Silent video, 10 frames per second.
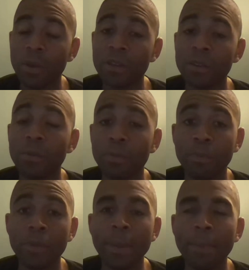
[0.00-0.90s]
because
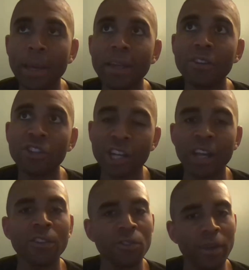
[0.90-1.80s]
the biggest
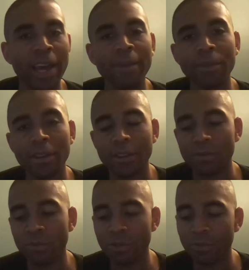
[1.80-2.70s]
challenge you'll have with
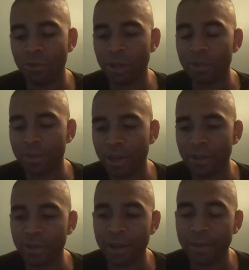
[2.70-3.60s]
this, with working with your
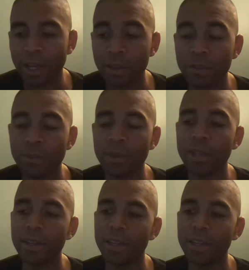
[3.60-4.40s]
parents, what I found, at least for me,